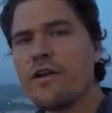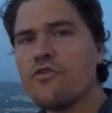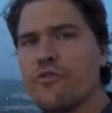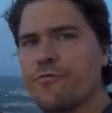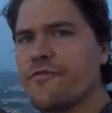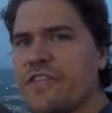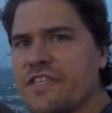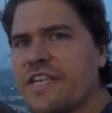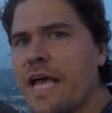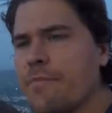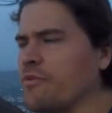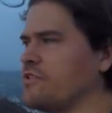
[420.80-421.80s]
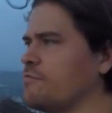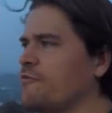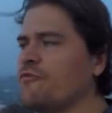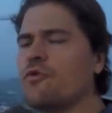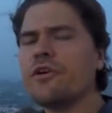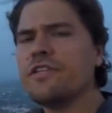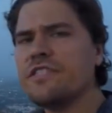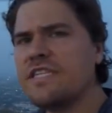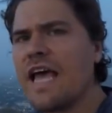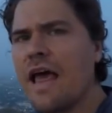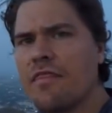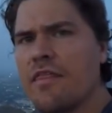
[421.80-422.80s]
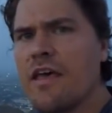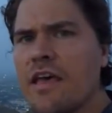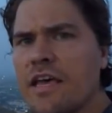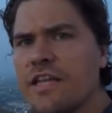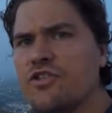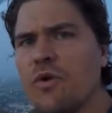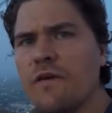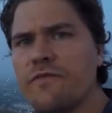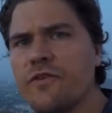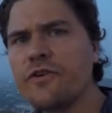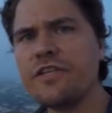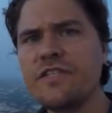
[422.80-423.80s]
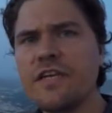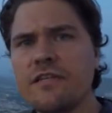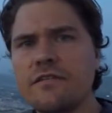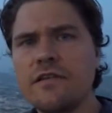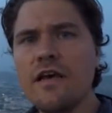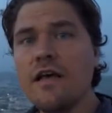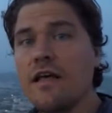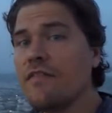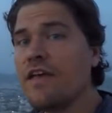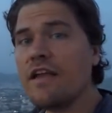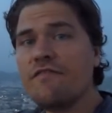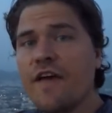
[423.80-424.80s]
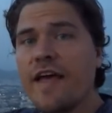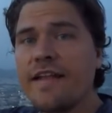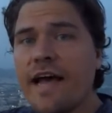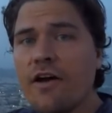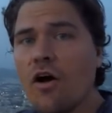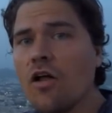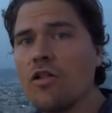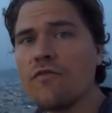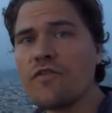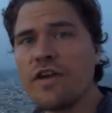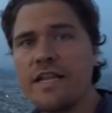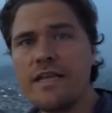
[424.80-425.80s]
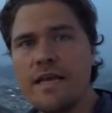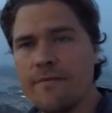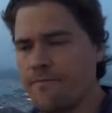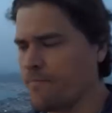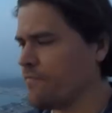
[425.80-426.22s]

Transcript: a group of disciples, and before his death in 1236, they'd fanned out all over India,